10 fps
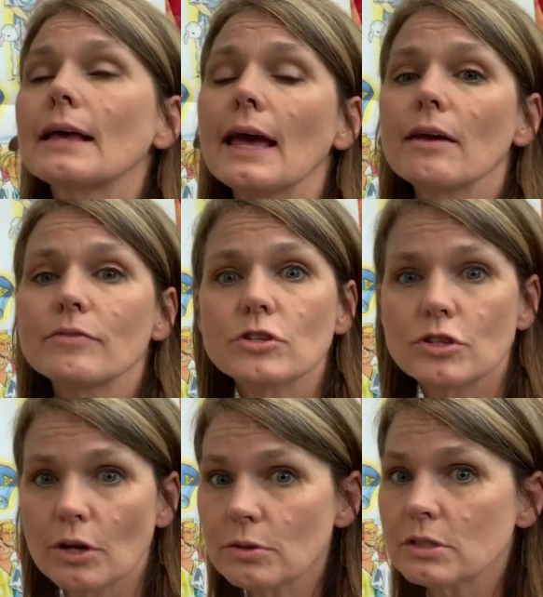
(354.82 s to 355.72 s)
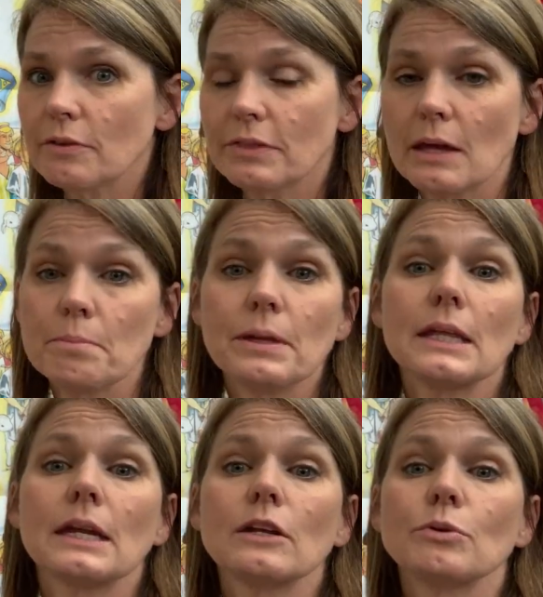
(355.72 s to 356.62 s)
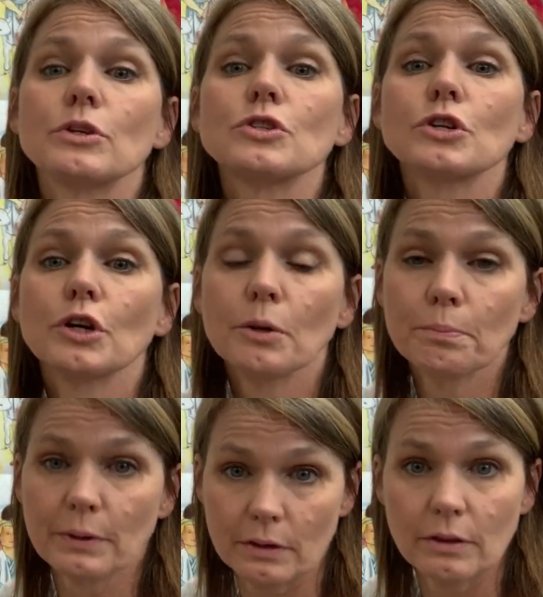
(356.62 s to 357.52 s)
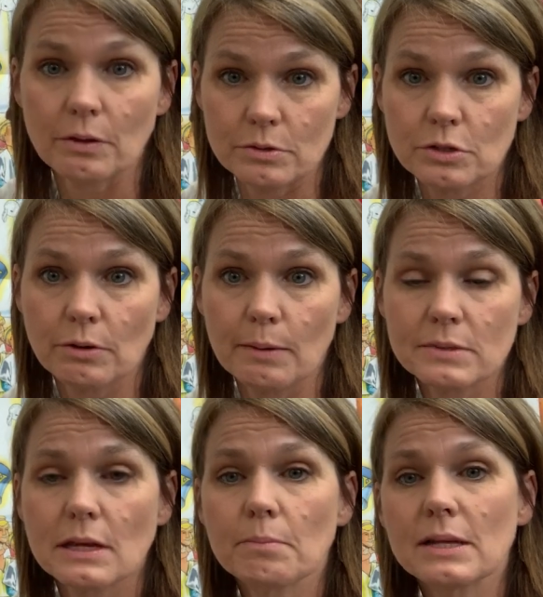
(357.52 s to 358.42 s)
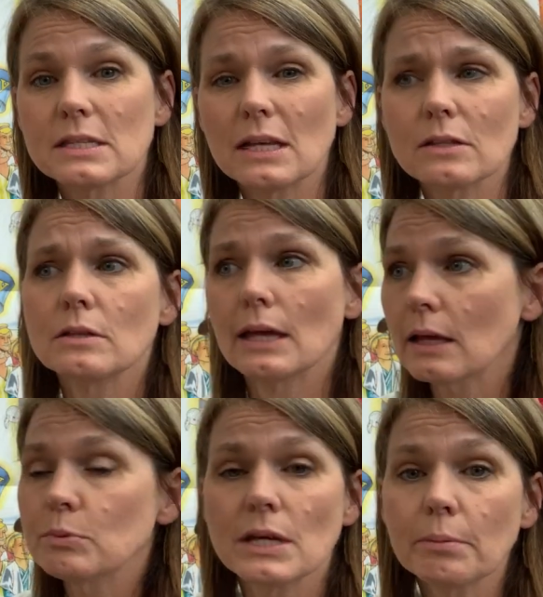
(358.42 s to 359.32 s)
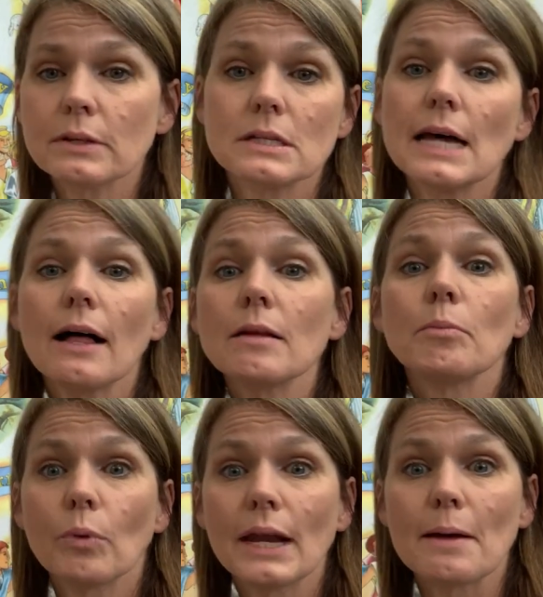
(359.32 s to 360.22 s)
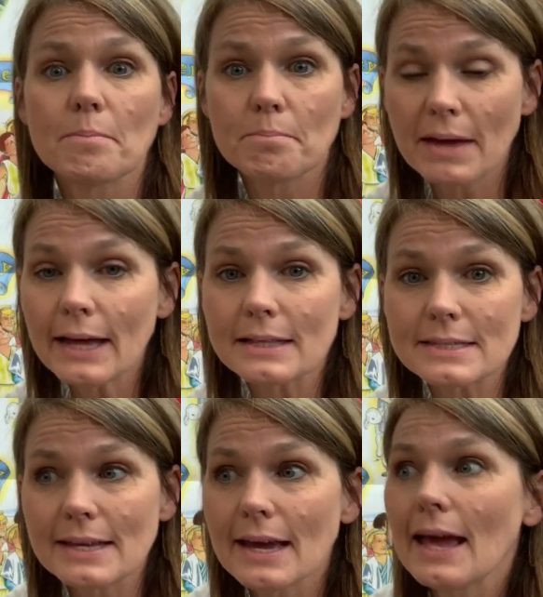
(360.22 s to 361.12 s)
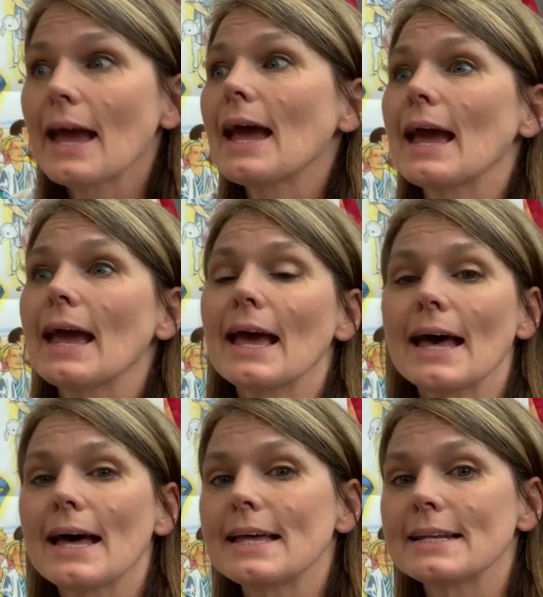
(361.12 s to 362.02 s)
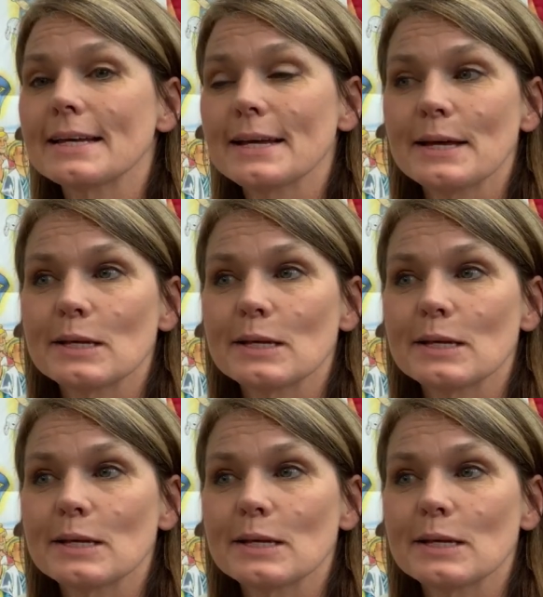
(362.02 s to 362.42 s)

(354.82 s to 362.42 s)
gave Joseph the ability to interpret those dreams. That means he was able to tell them what it meant. And